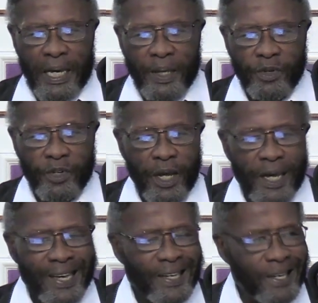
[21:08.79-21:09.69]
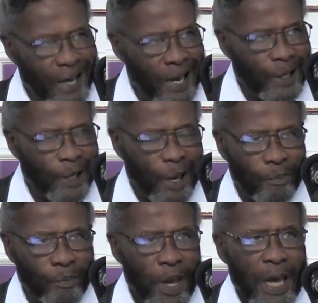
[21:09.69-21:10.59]
is
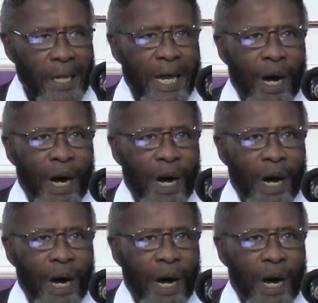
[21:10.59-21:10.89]
kingdom.